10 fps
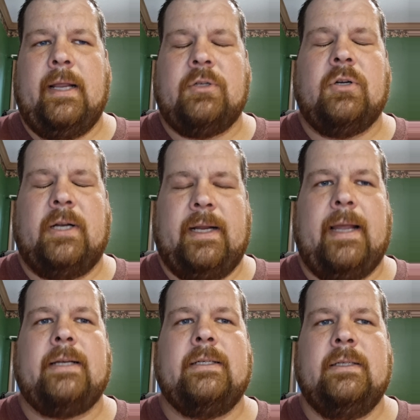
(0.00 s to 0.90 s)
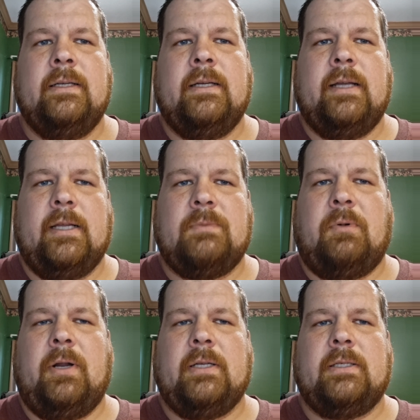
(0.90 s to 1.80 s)
Interconnect
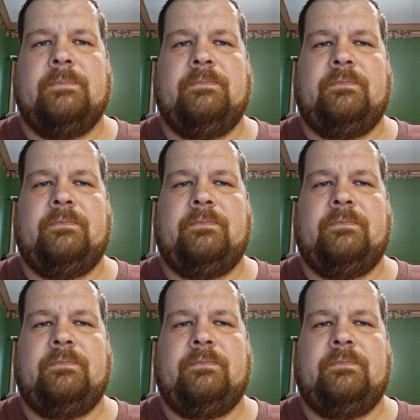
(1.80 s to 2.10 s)
Express.